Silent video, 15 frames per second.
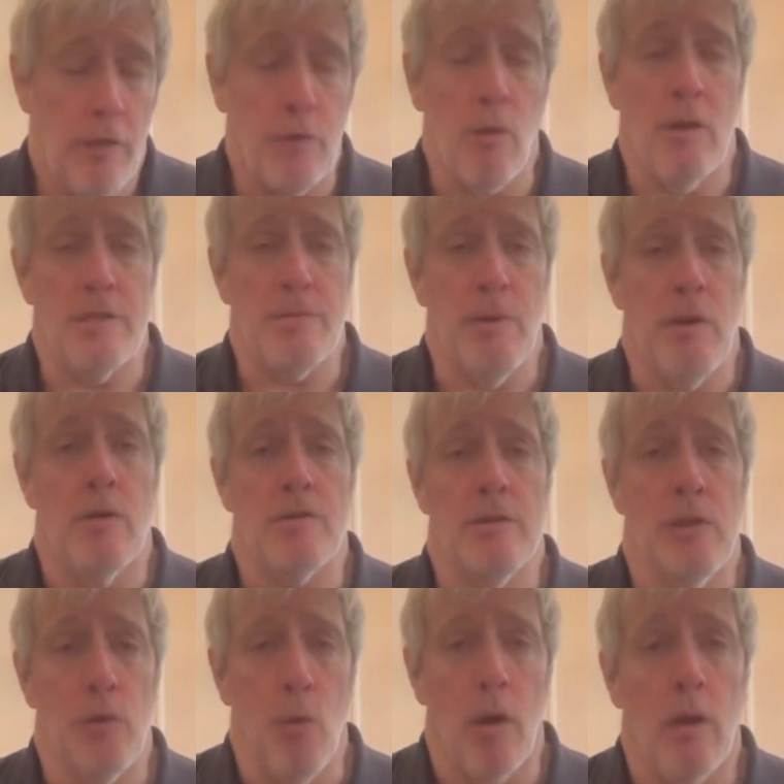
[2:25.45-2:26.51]
greatest players in
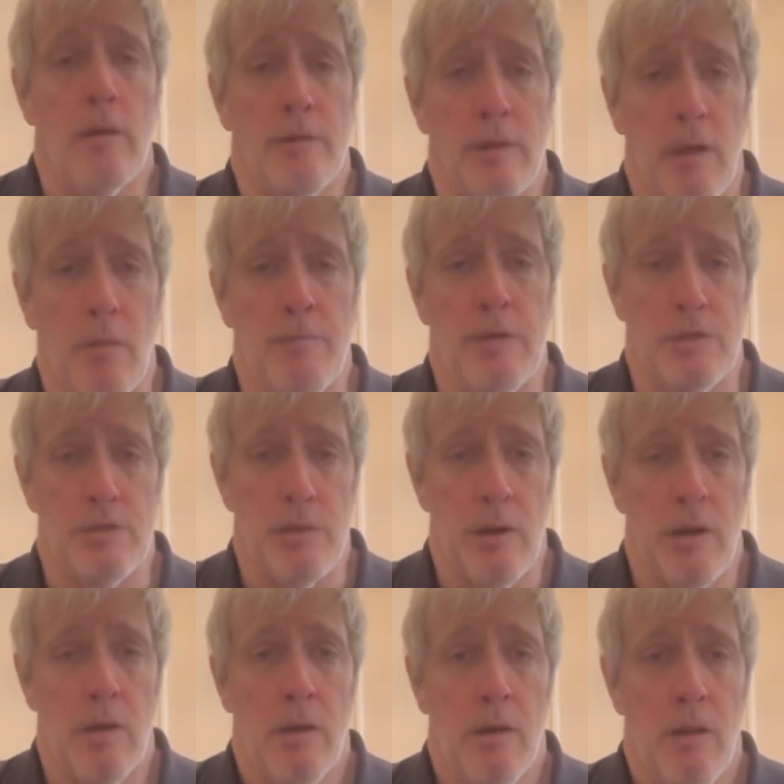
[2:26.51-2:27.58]
New York to come teach
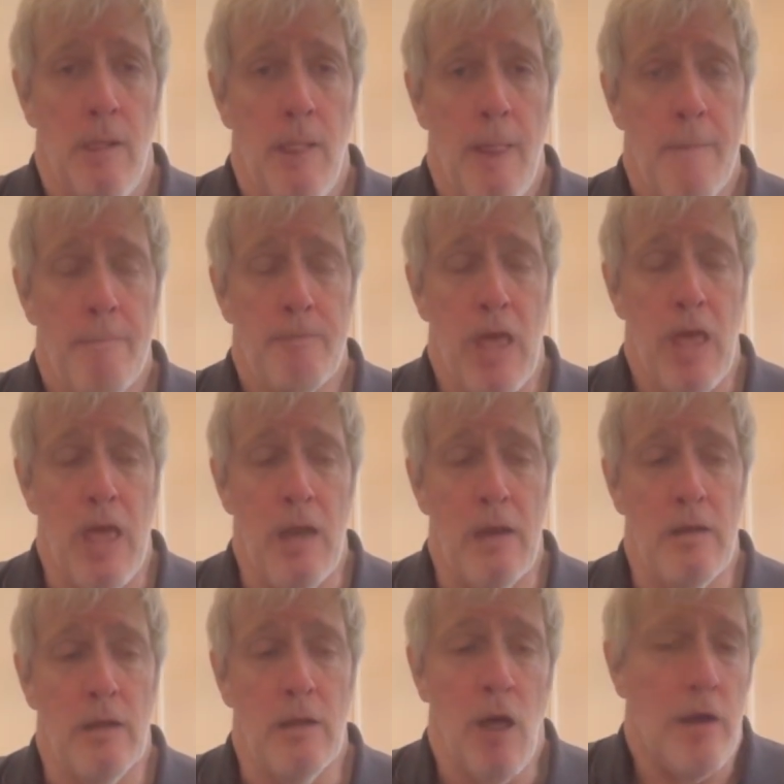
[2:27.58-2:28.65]
there.
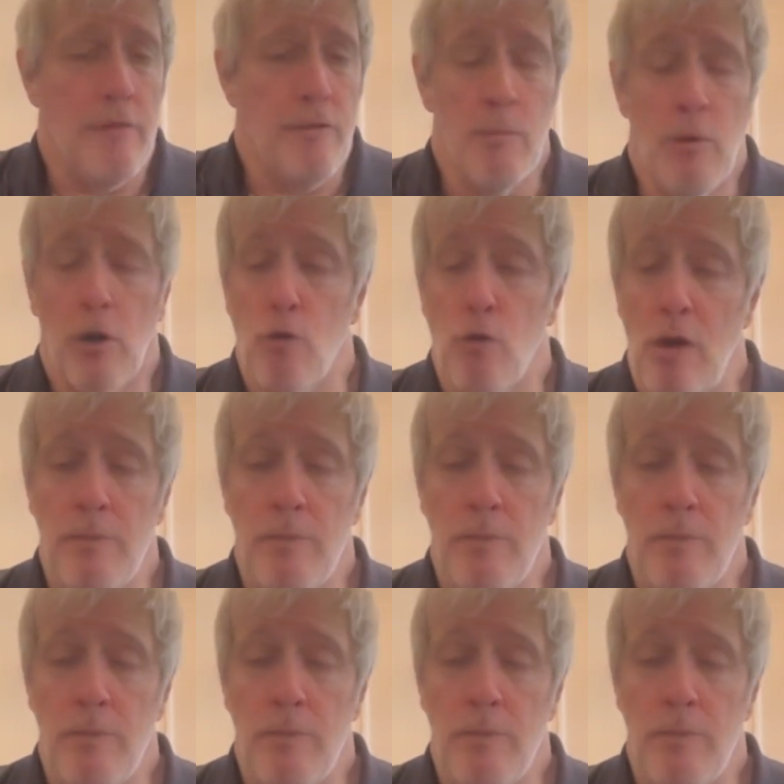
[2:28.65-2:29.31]
And a lot of them are great.